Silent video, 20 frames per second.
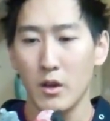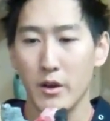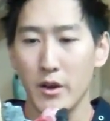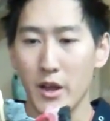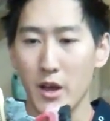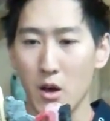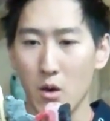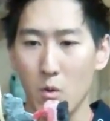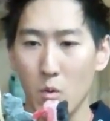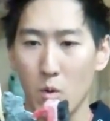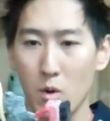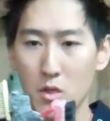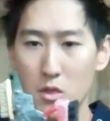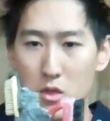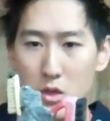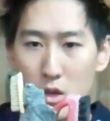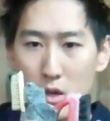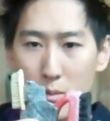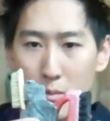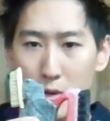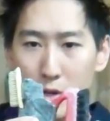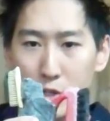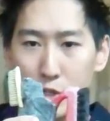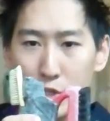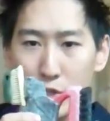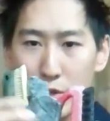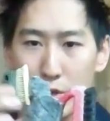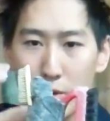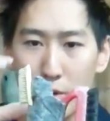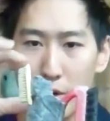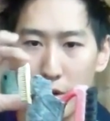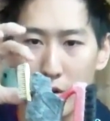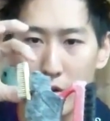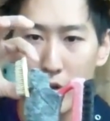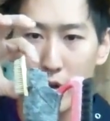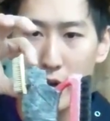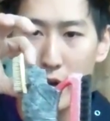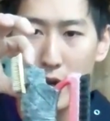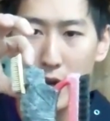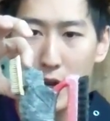Now, one thing I'm going to show you here
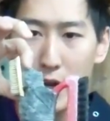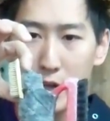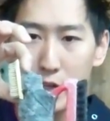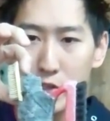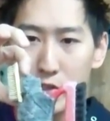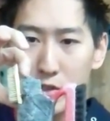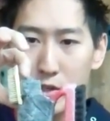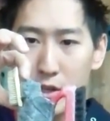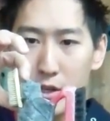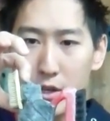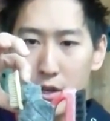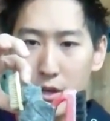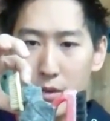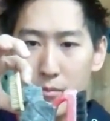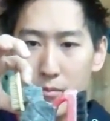that I actually